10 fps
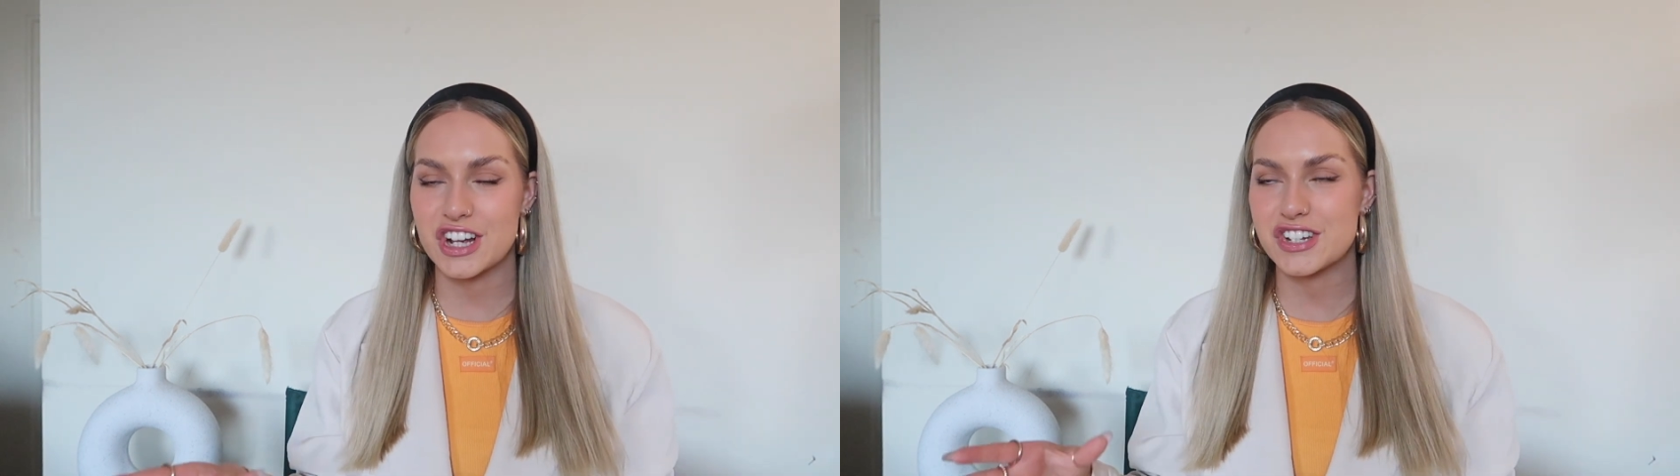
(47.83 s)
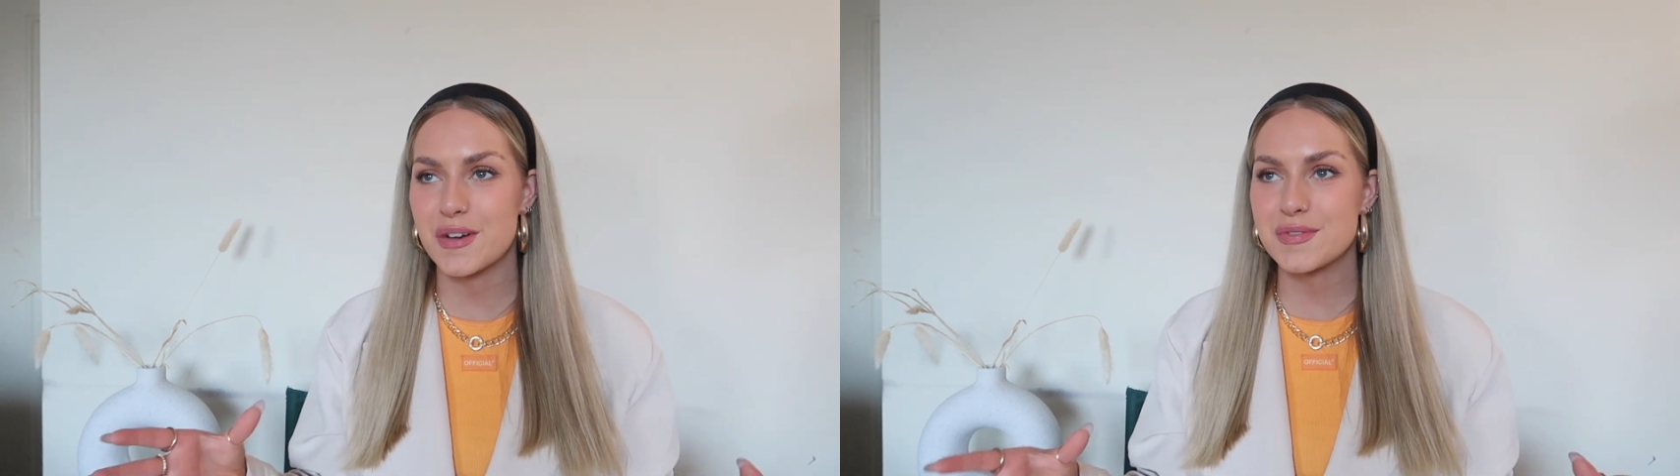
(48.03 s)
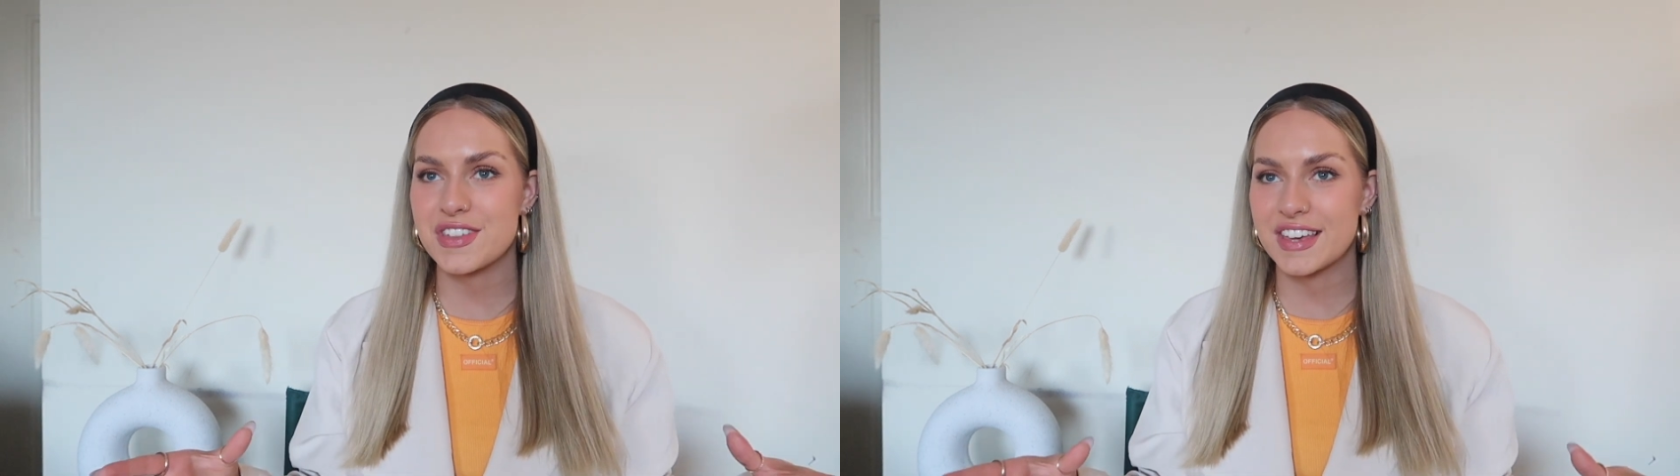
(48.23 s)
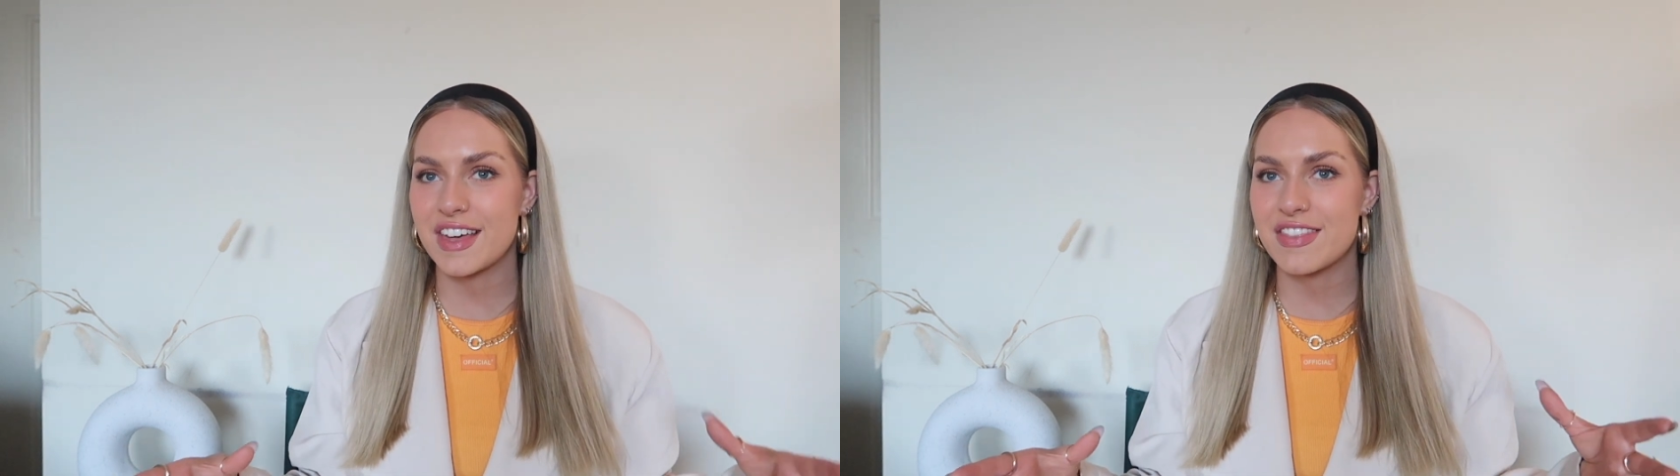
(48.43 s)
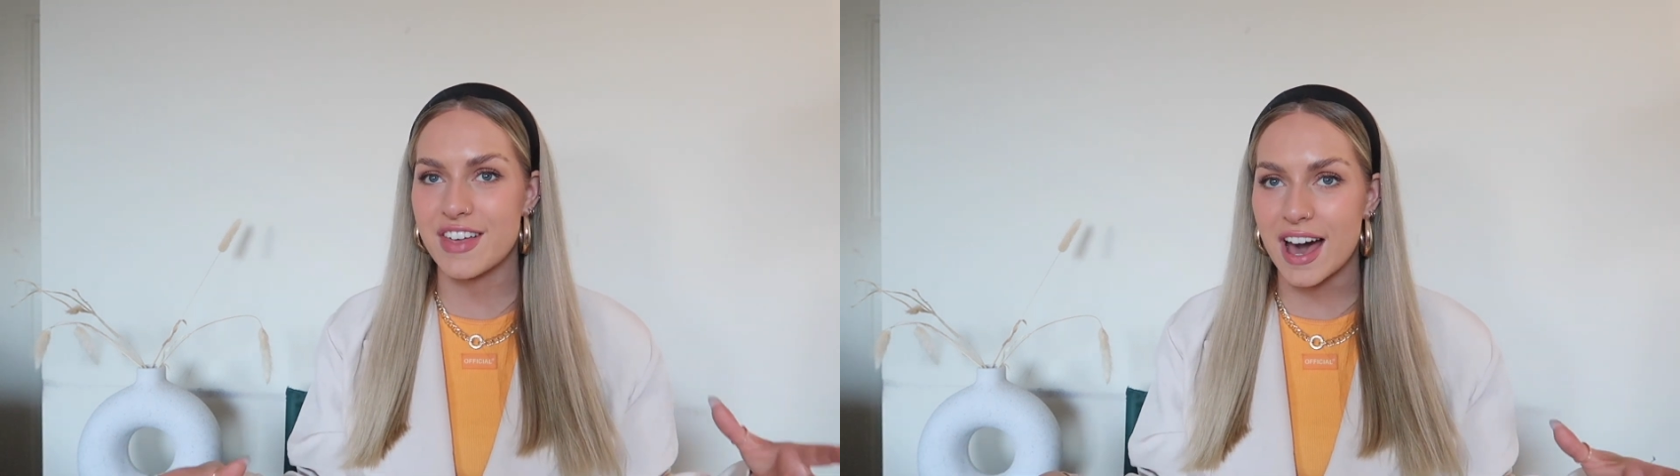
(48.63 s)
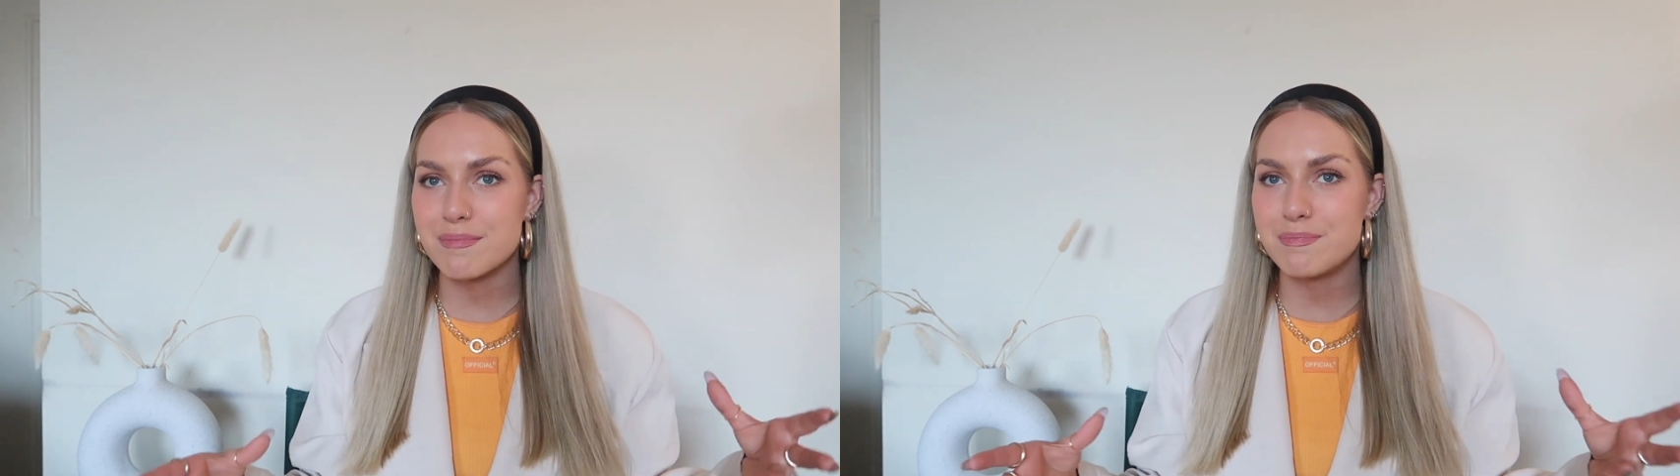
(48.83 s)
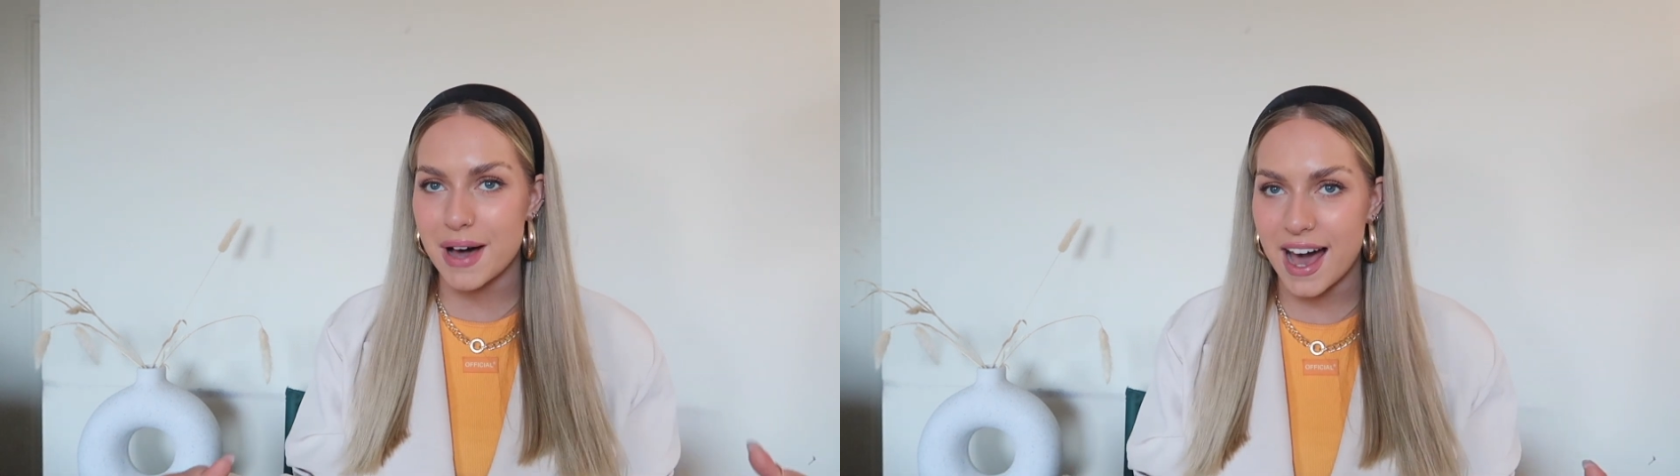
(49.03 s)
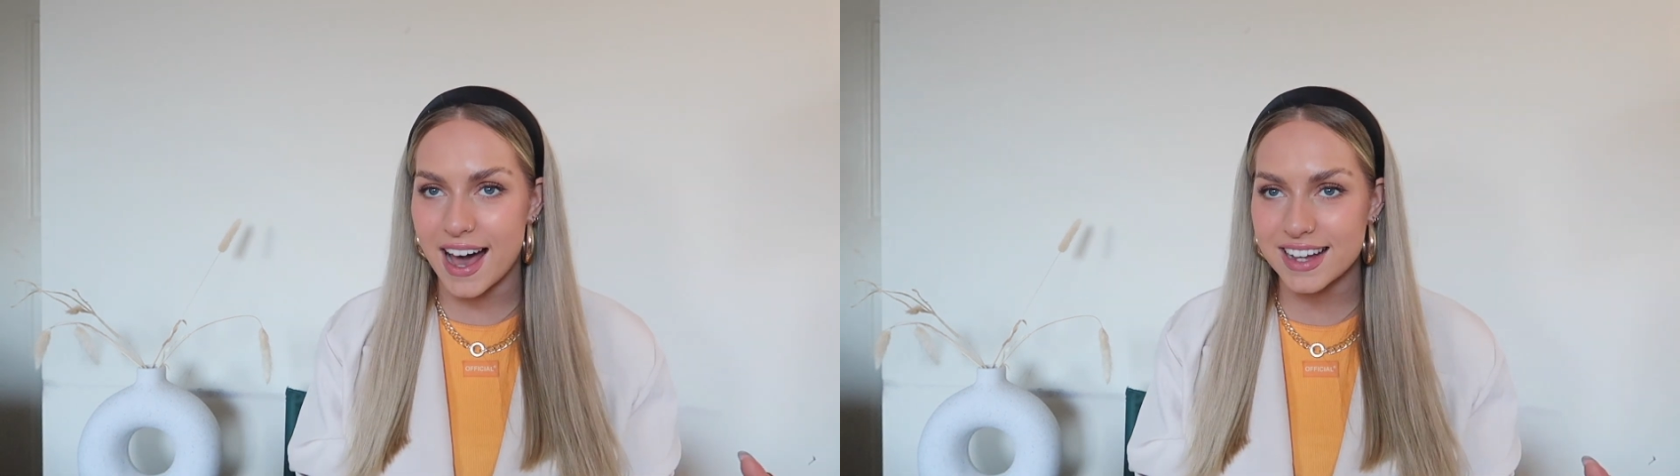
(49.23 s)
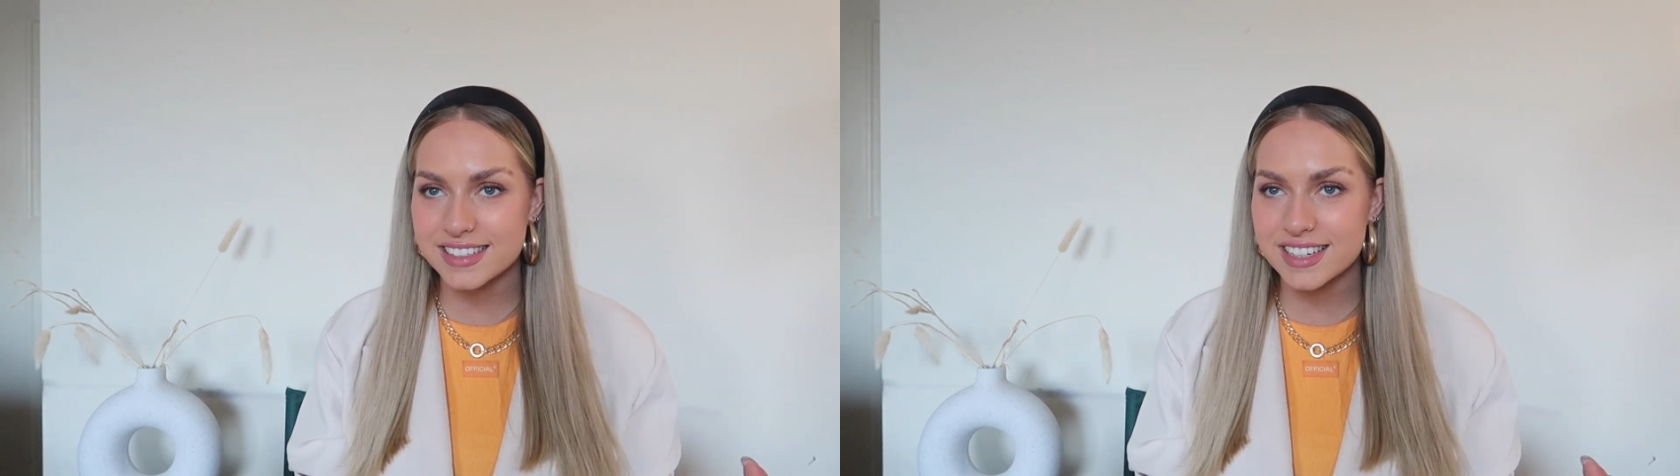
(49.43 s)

I don't think they're that bad,